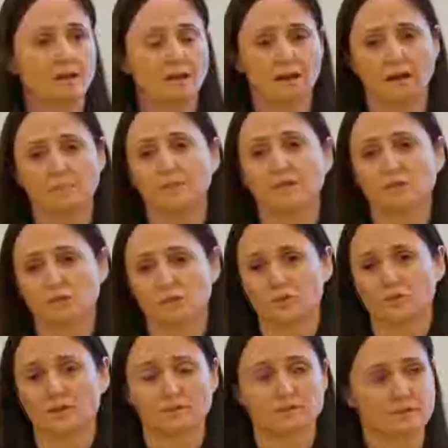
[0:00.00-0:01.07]
That's
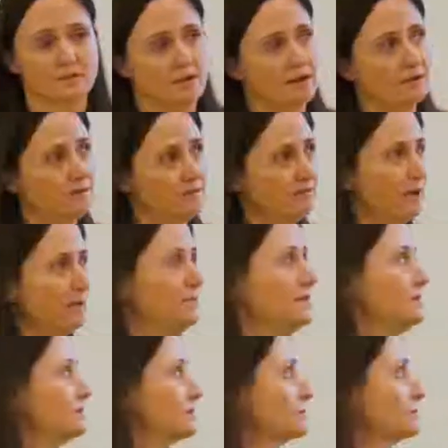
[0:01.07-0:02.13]
the title of my
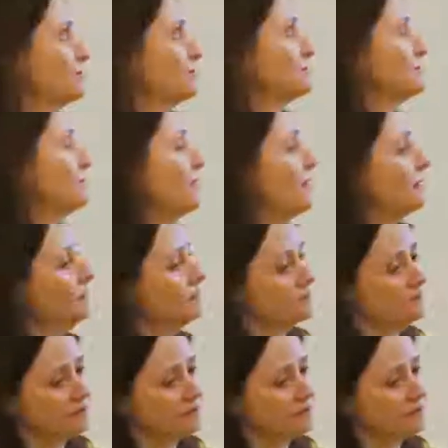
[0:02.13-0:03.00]
piece, Exquisite Apocalypse.